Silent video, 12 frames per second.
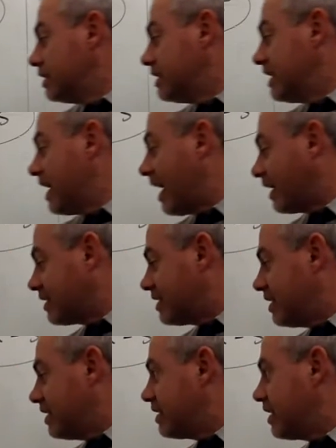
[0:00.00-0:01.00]
dx
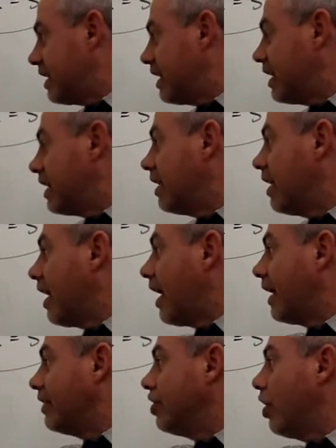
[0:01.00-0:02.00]
dt,
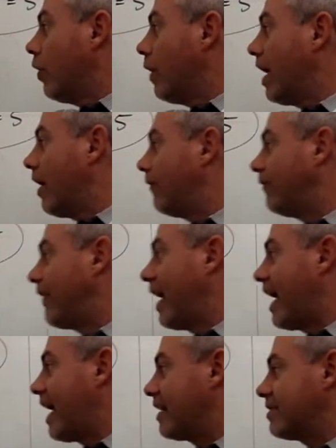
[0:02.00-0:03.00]
I know how
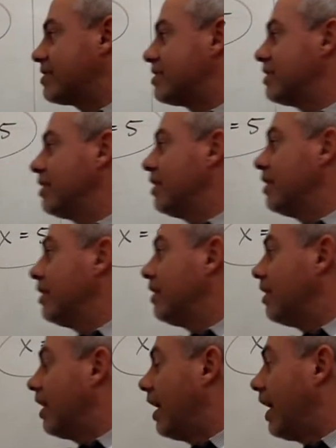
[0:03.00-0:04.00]
fast
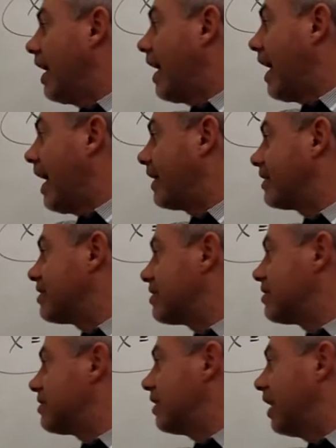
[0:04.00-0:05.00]
uh,
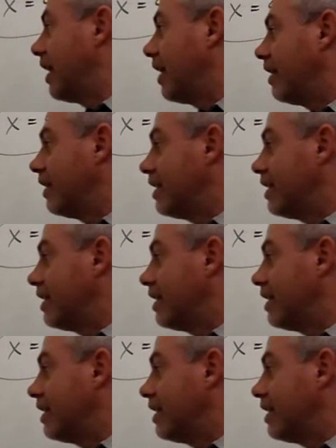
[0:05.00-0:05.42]
x uh,